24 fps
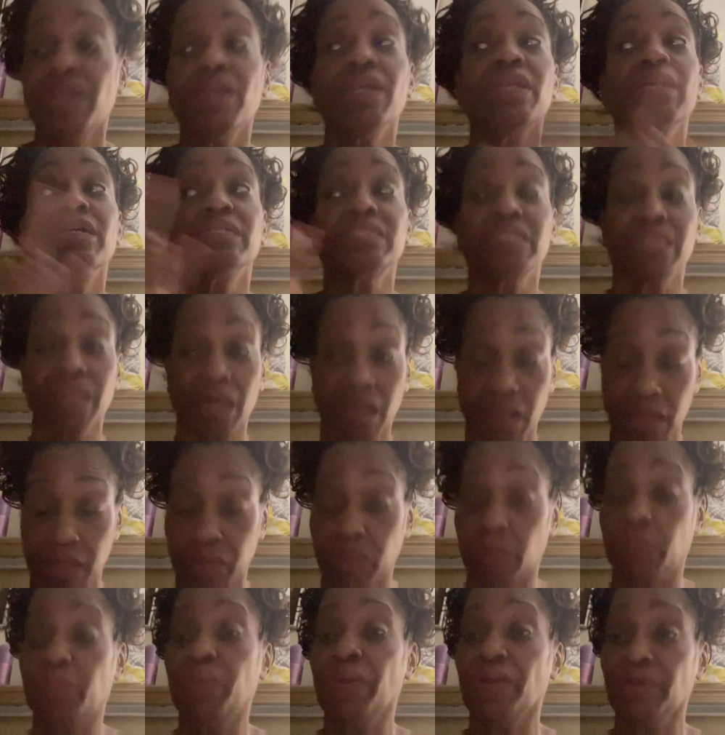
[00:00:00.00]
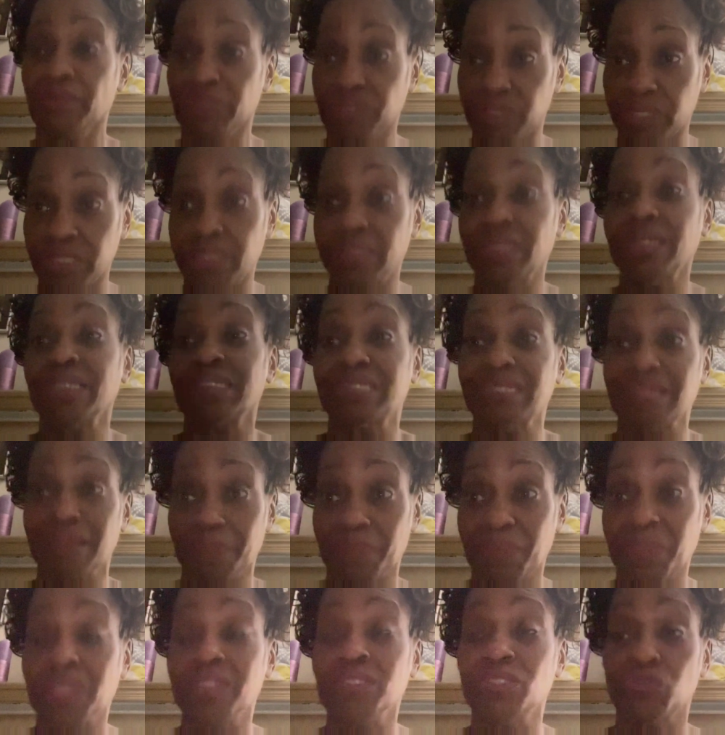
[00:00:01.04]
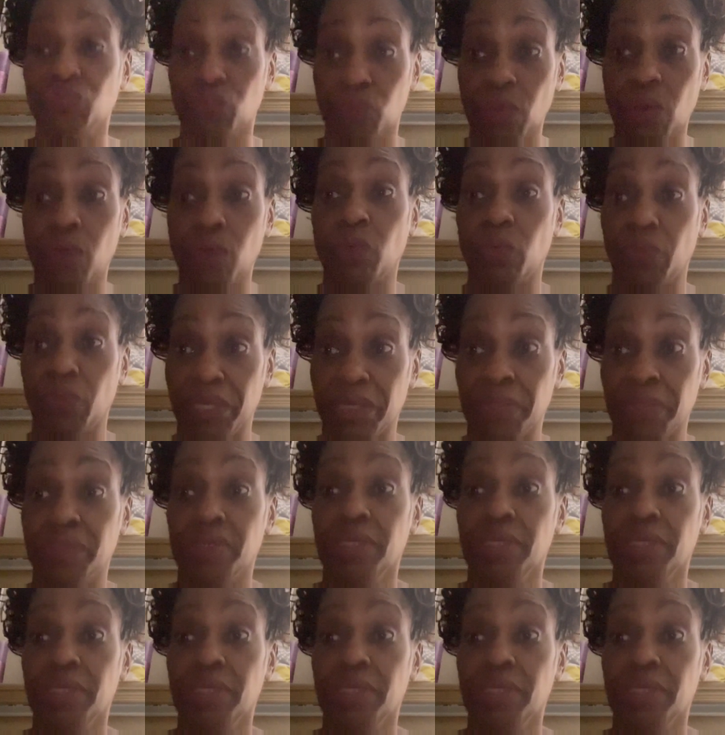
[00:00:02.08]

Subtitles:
It's that other person that something's wrong with.